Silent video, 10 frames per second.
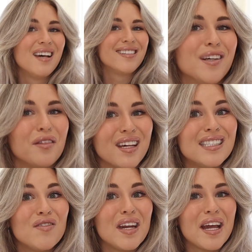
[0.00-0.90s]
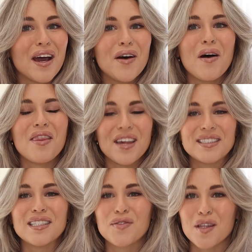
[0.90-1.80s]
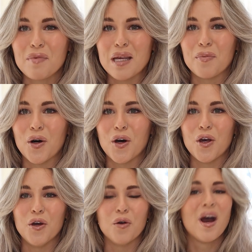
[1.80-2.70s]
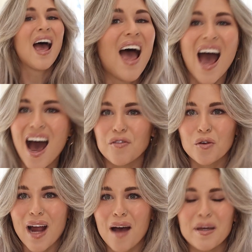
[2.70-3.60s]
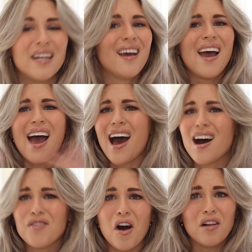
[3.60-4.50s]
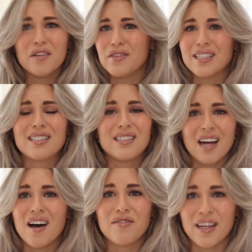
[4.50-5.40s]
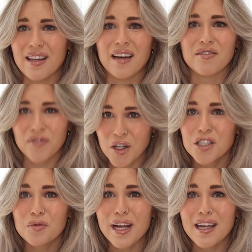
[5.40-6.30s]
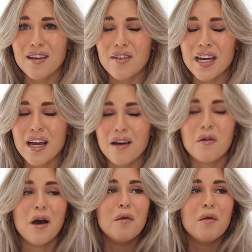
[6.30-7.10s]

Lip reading: So this video, this is for the people who have a rabbit, have all of the stuff in that first ranking video,